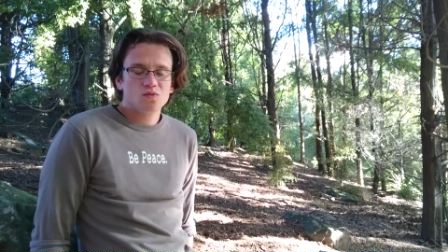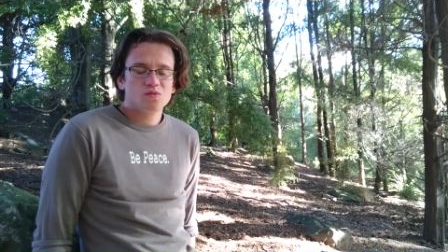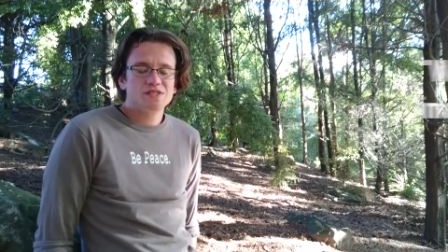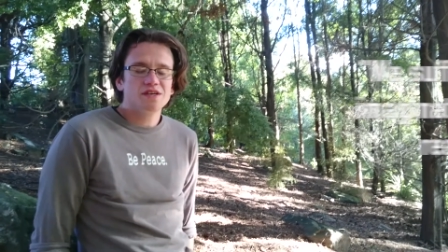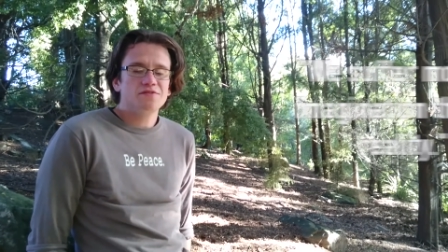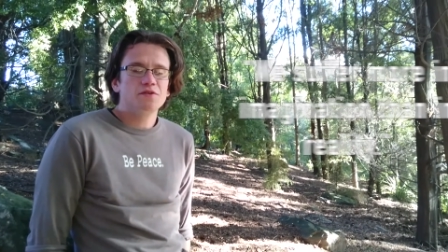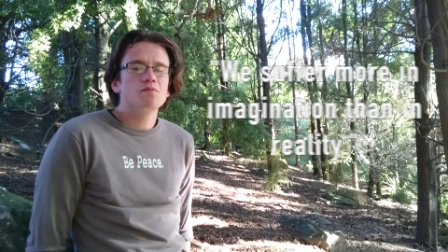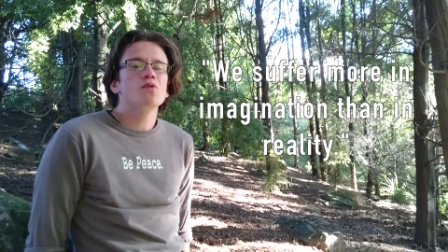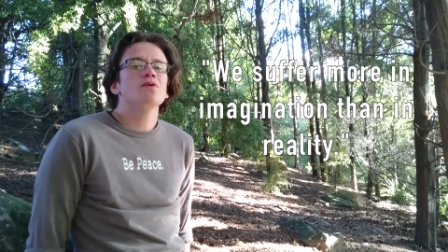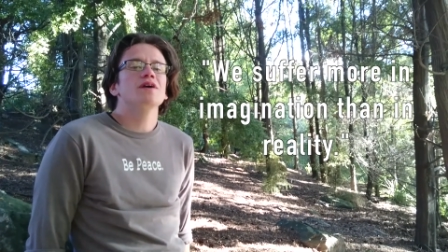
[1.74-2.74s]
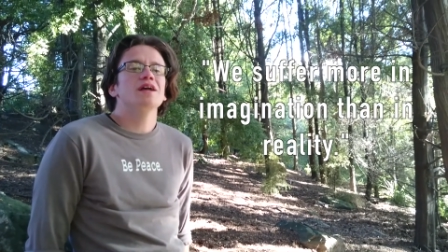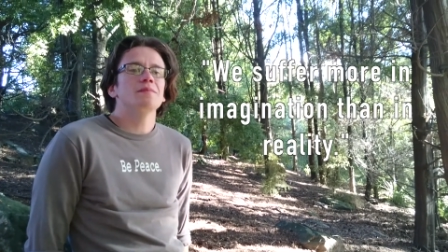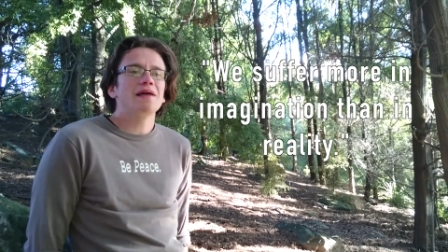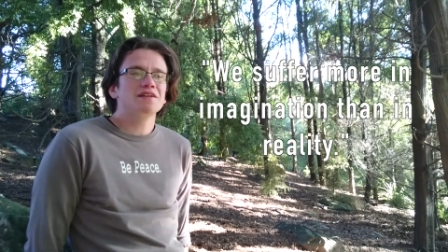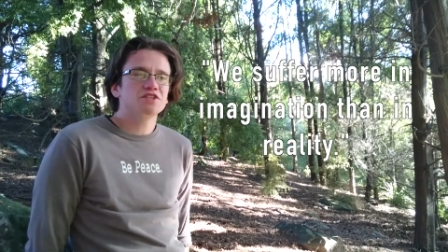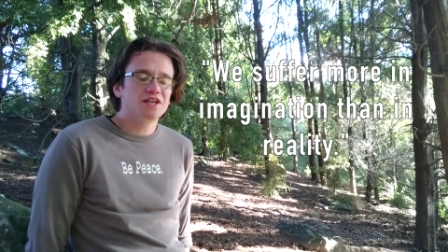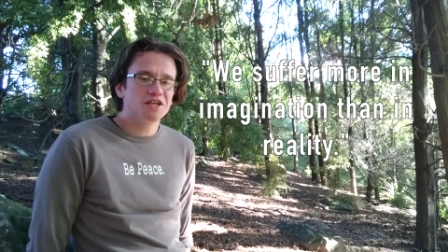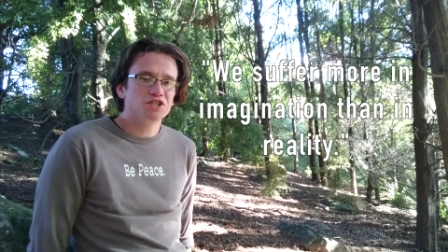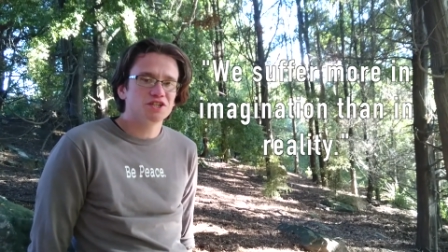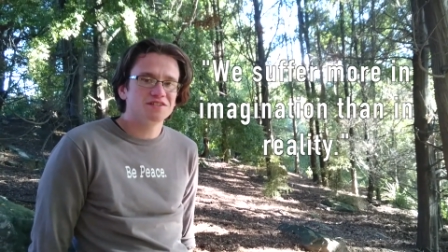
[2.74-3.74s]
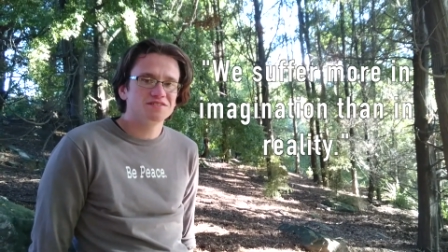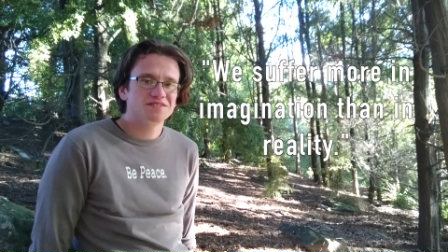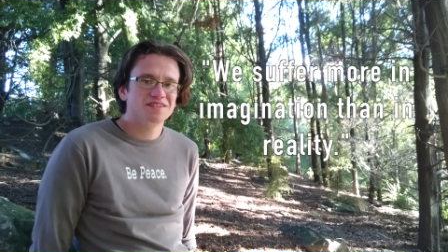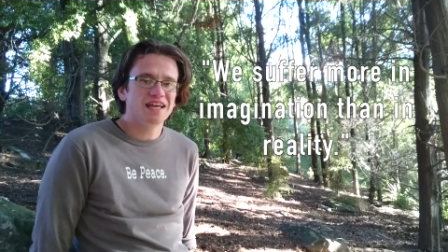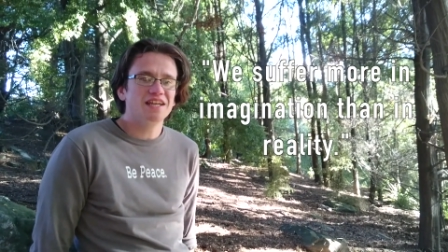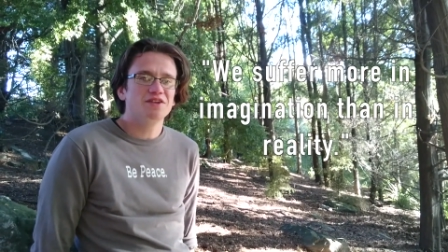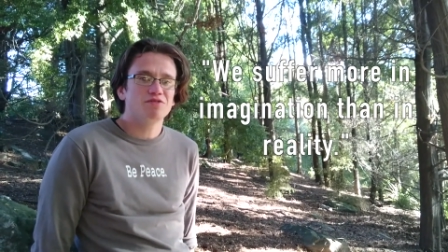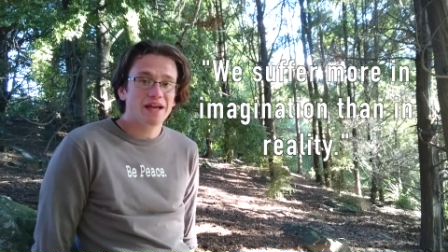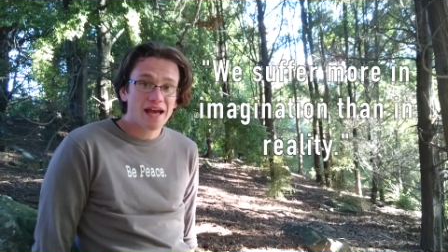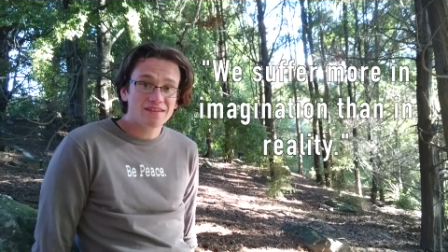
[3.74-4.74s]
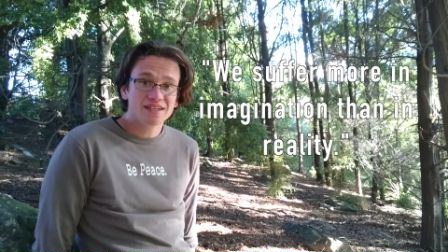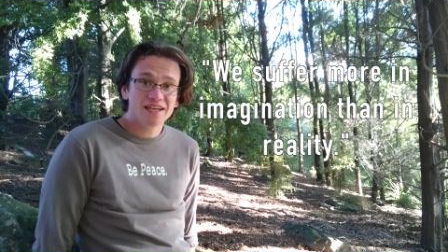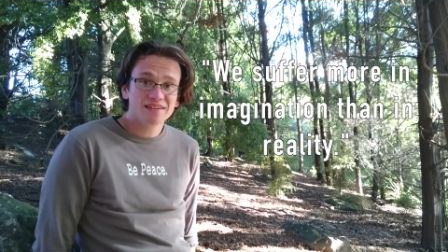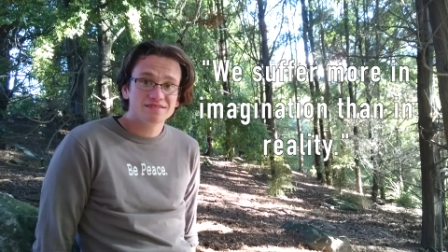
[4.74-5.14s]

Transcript: We suffer more in imagination than in reality.